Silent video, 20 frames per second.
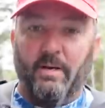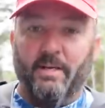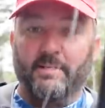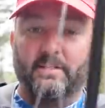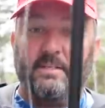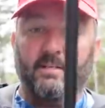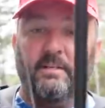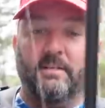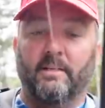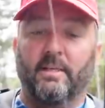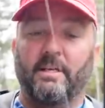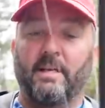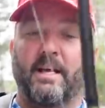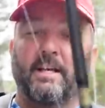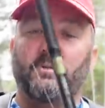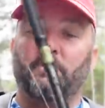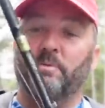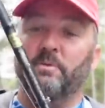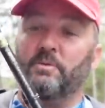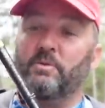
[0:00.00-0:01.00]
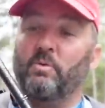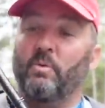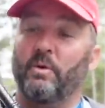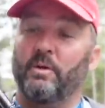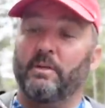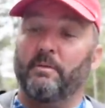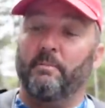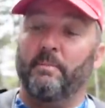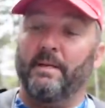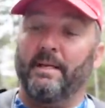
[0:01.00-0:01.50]
it's the next one's
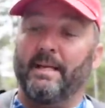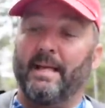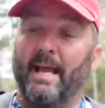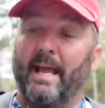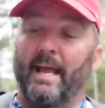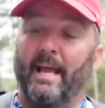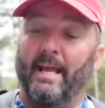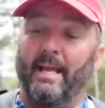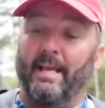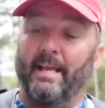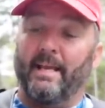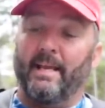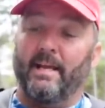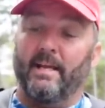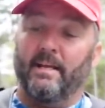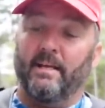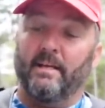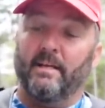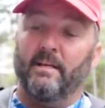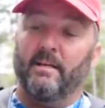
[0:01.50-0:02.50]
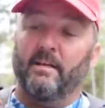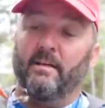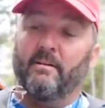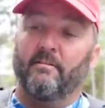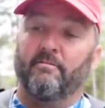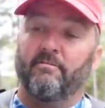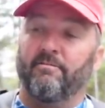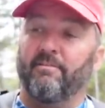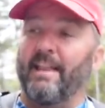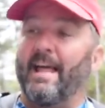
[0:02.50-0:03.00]
going to be a
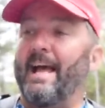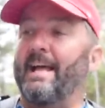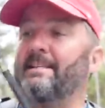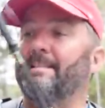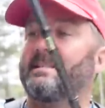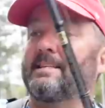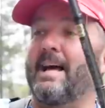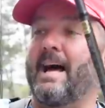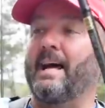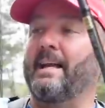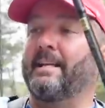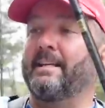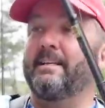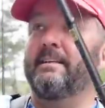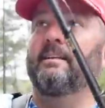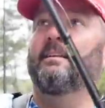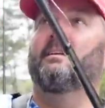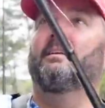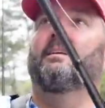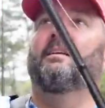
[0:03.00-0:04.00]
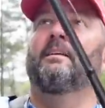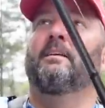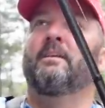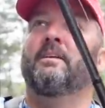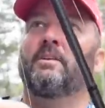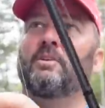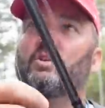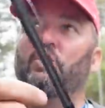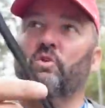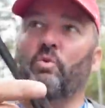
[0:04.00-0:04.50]
flat-sided
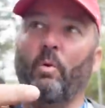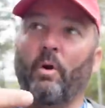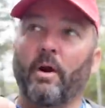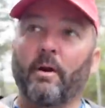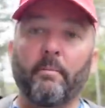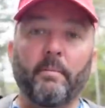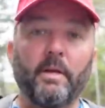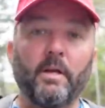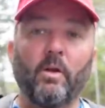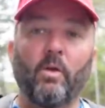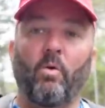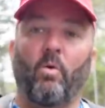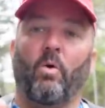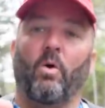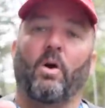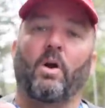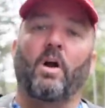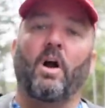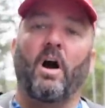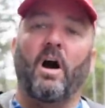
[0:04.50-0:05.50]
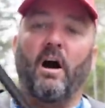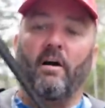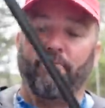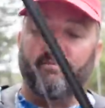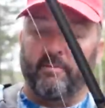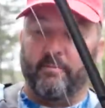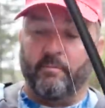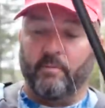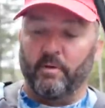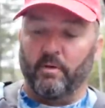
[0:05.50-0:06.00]
square bill or a
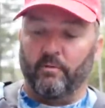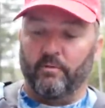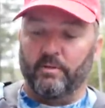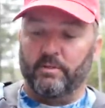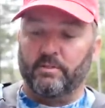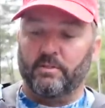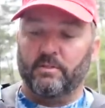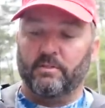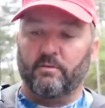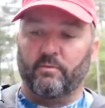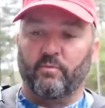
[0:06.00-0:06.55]
coffin bill. This is a